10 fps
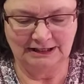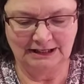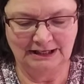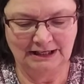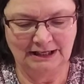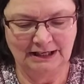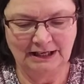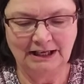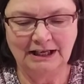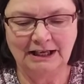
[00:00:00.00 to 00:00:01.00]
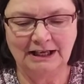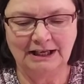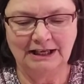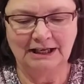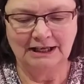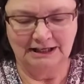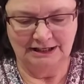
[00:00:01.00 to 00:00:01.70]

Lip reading: Nothing is said.